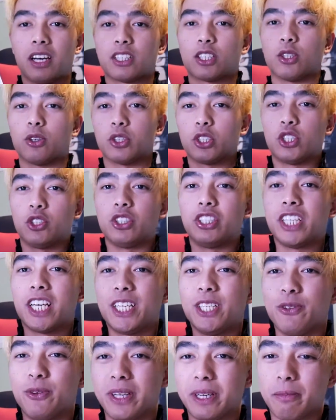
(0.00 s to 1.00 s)
as long as you're
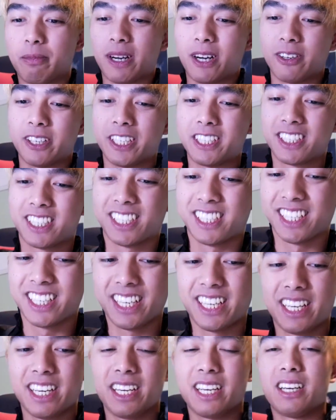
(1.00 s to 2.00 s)
genuine about it.
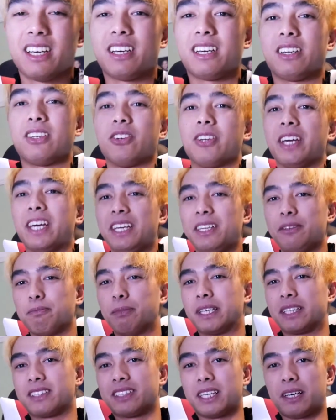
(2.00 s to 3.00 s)
Okay,
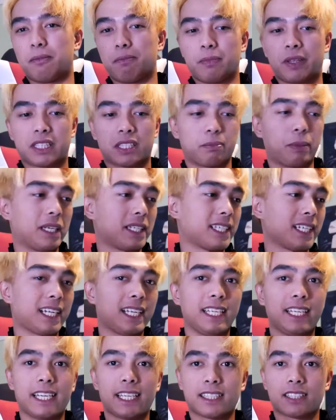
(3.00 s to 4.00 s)
but um, that's
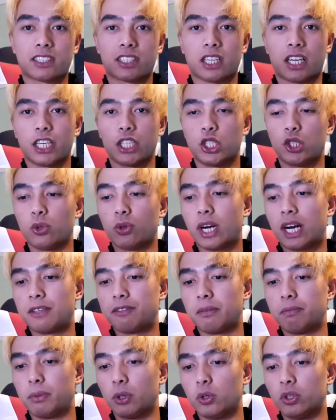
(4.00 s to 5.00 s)
basically it. I do
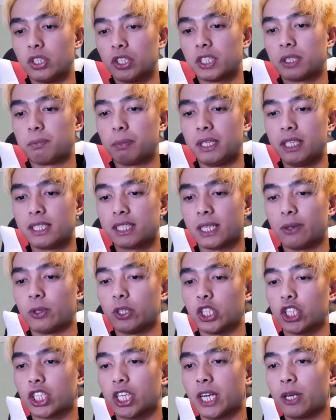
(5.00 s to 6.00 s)
have a bonus piece I
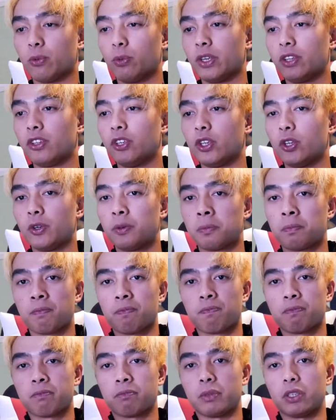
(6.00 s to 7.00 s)
want to share with you
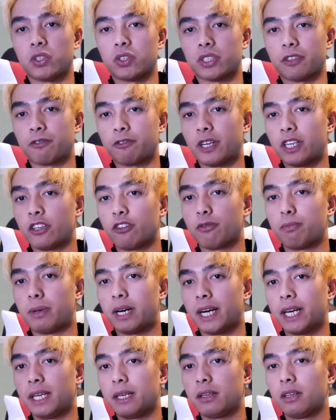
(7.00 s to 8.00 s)
because a friend of
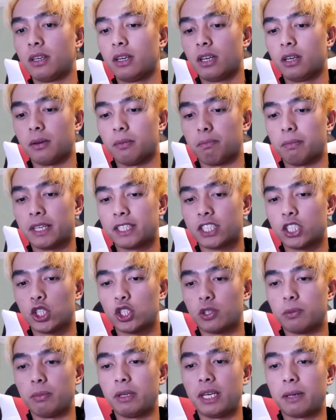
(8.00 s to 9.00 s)
mine
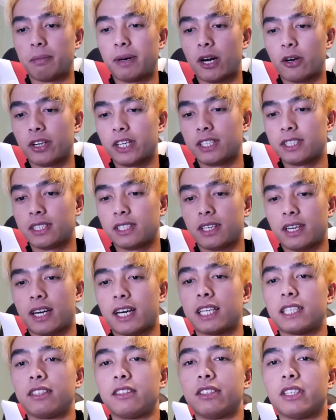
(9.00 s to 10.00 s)
messaged me about it,
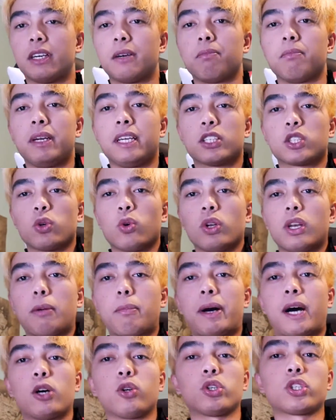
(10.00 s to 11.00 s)
and um, it's all
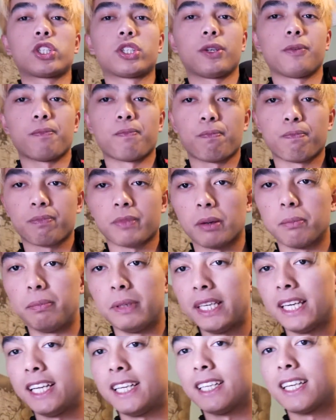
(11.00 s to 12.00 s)
about
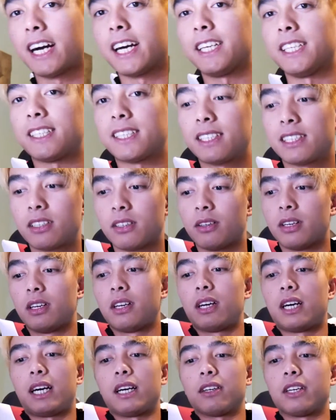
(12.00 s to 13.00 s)
being nice.
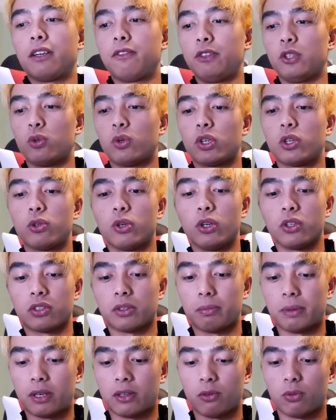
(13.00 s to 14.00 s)
I'll give you a
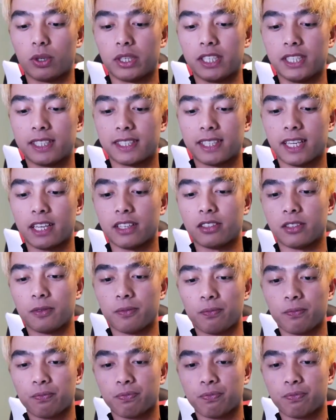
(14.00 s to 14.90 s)
quote about what he said.